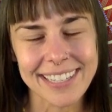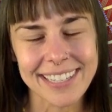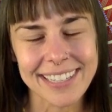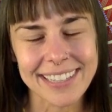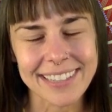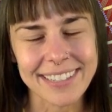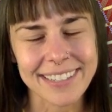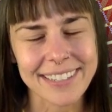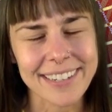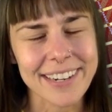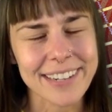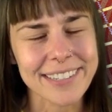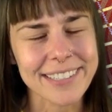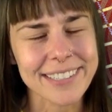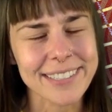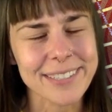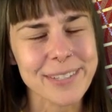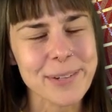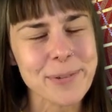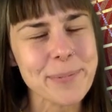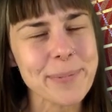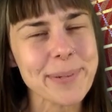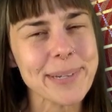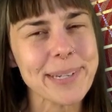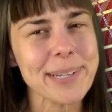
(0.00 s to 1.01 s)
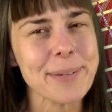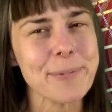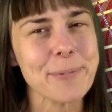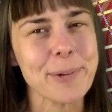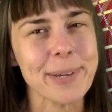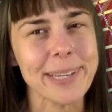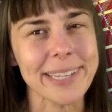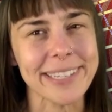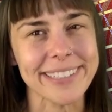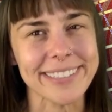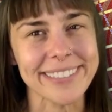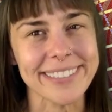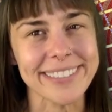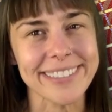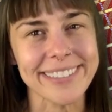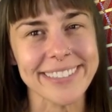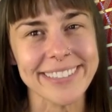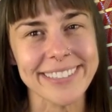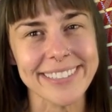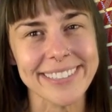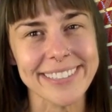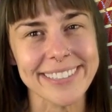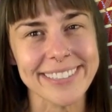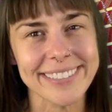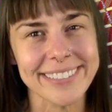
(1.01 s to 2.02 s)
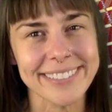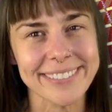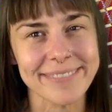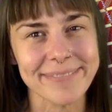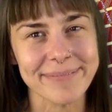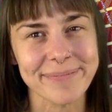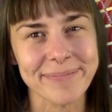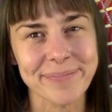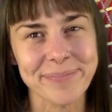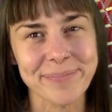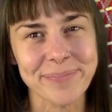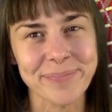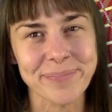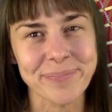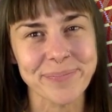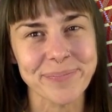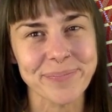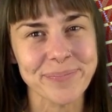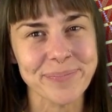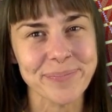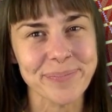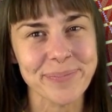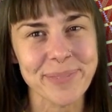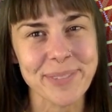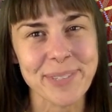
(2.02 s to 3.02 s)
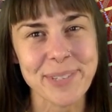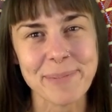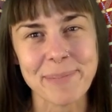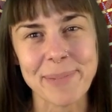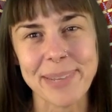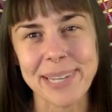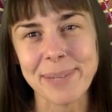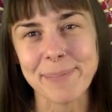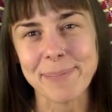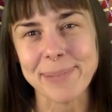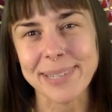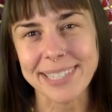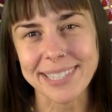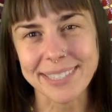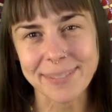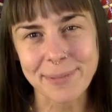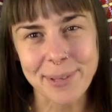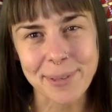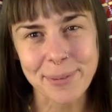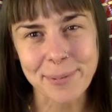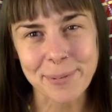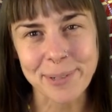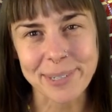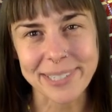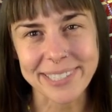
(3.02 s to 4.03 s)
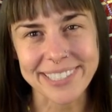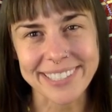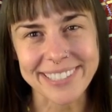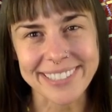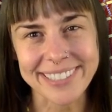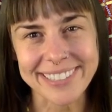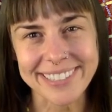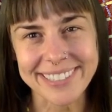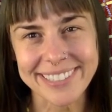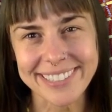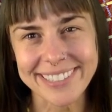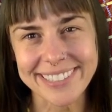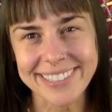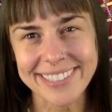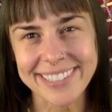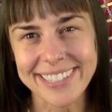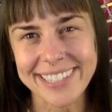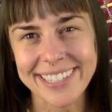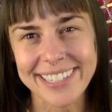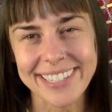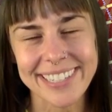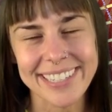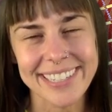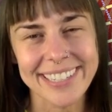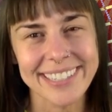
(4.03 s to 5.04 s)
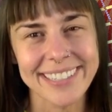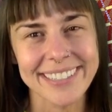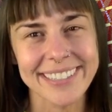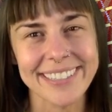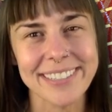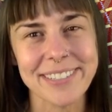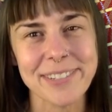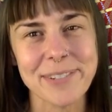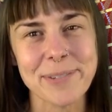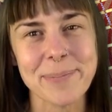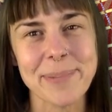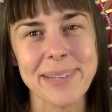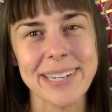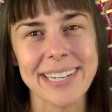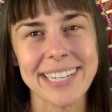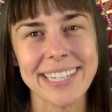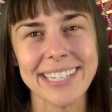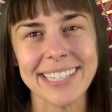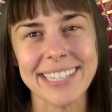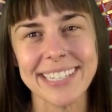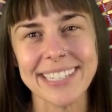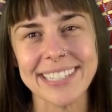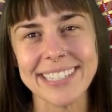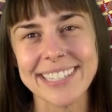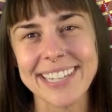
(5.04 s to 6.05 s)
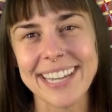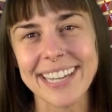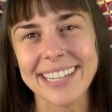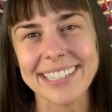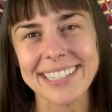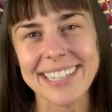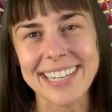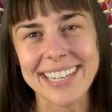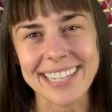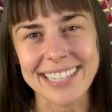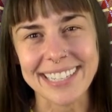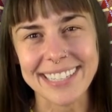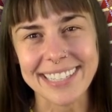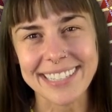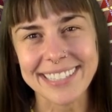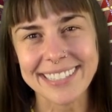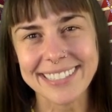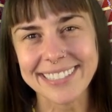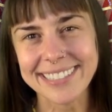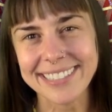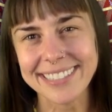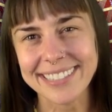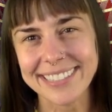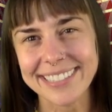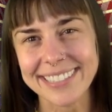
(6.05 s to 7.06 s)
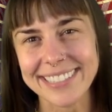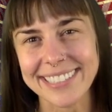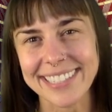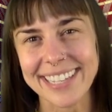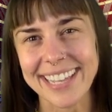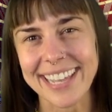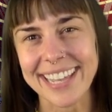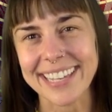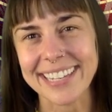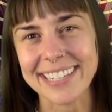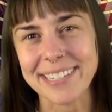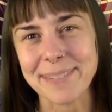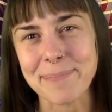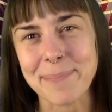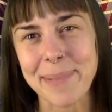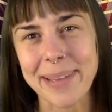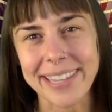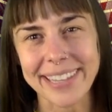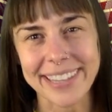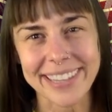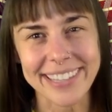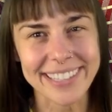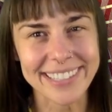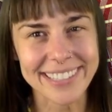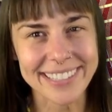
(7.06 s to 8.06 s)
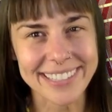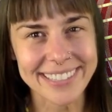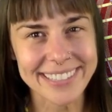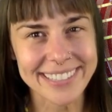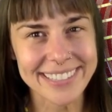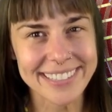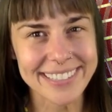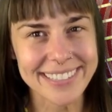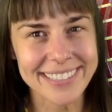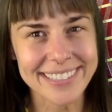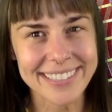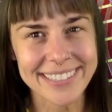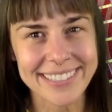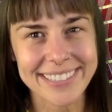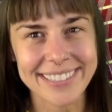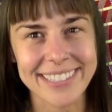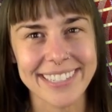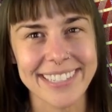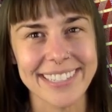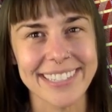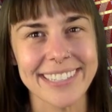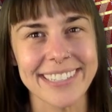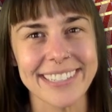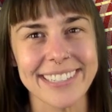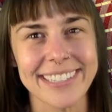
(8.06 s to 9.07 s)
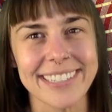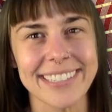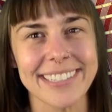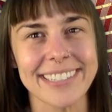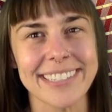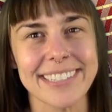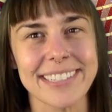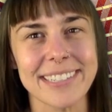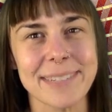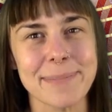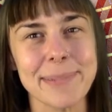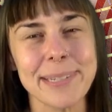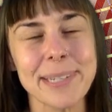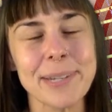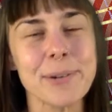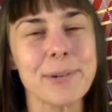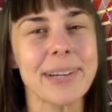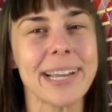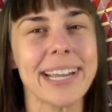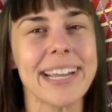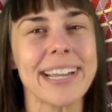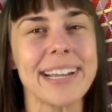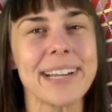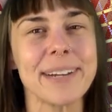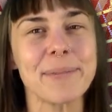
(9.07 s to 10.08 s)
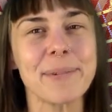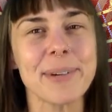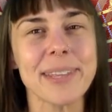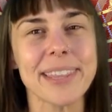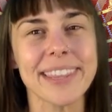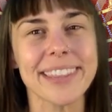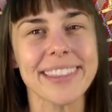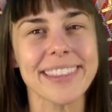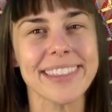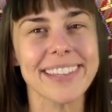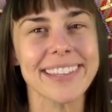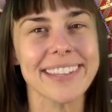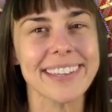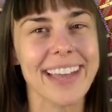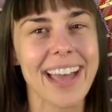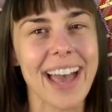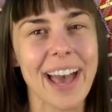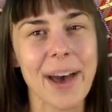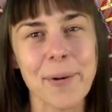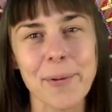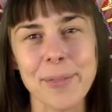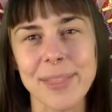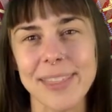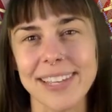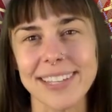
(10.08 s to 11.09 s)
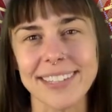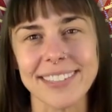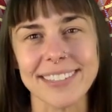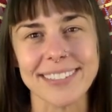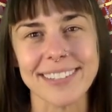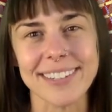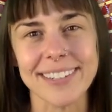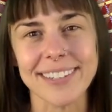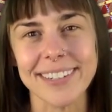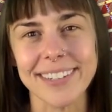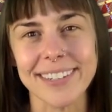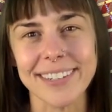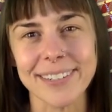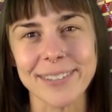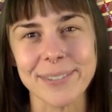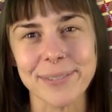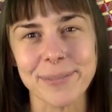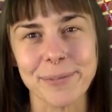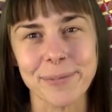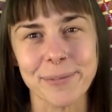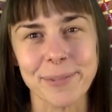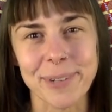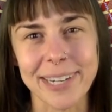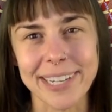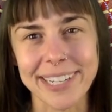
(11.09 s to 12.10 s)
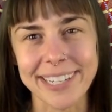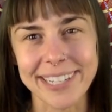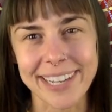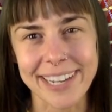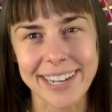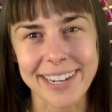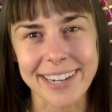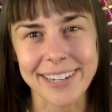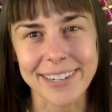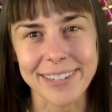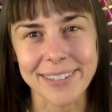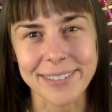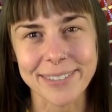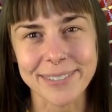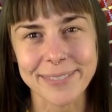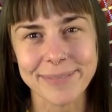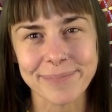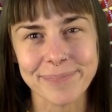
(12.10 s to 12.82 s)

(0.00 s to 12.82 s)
There are so many ways to make peace with what is, so many techniques and methods to be okay with how things are right now.